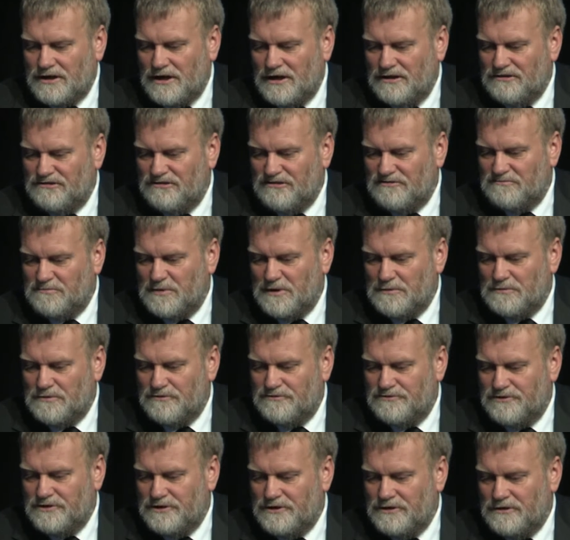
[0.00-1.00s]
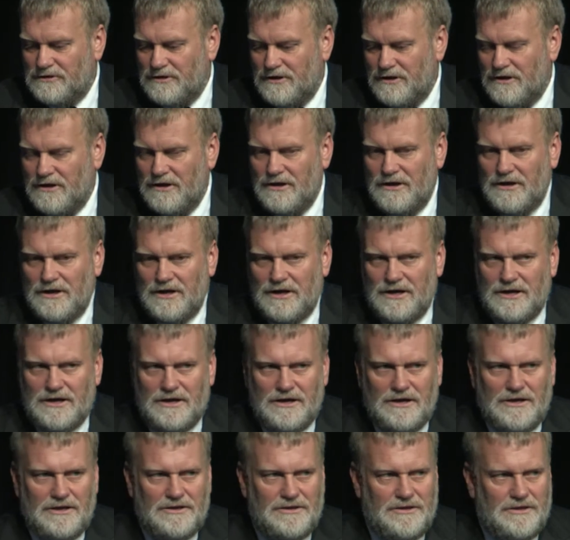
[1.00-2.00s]
case if people feel
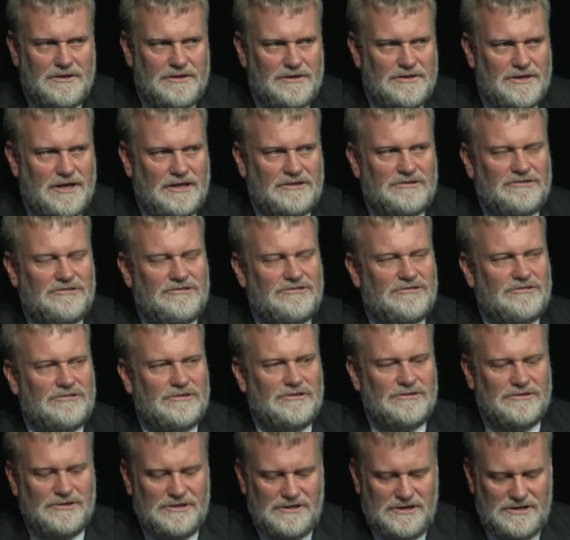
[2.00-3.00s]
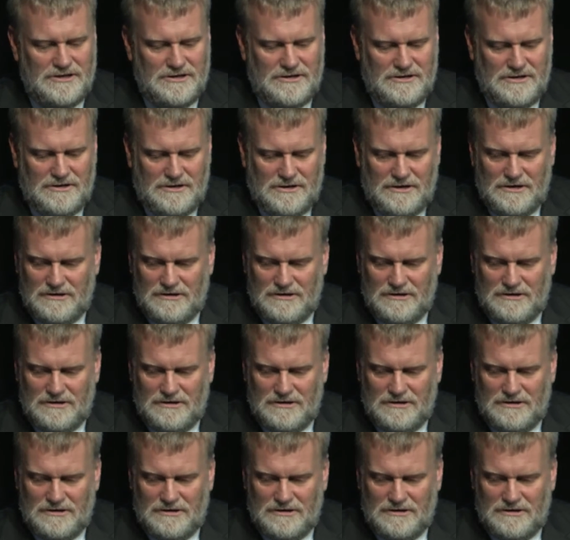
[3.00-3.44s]
that's needed.